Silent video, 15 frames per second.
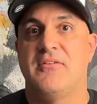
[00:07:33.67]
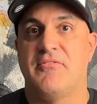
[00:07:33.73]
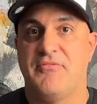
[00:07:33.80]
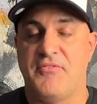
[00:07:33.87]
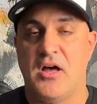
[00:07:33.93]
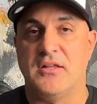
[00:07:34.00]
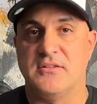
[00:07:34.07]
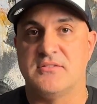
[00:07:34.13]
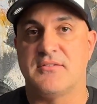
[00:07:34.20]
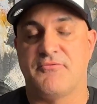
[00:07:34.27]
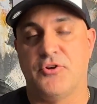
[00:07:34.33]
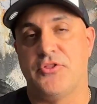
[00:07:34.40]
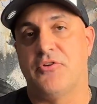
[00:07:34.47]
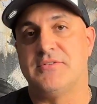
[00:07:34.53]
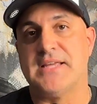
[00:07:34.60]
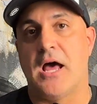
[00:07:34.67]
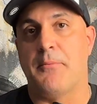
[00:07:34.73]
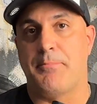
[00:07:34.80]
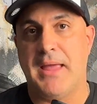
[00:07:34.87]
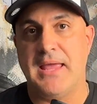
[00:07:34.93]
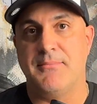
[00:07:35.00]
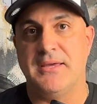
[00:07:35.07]
funds for their down
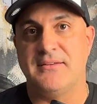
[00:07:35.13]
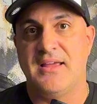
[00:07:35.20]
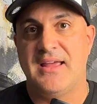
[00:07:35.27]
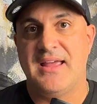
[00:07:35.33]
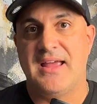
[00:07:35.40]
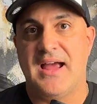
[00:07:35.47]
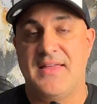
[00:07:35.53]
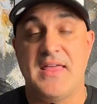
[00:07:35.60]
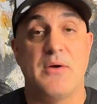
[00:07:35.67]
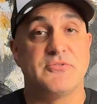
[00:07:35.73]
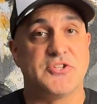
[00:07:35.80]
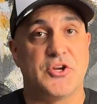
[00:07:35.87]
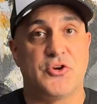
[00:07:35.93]
payment, and that was a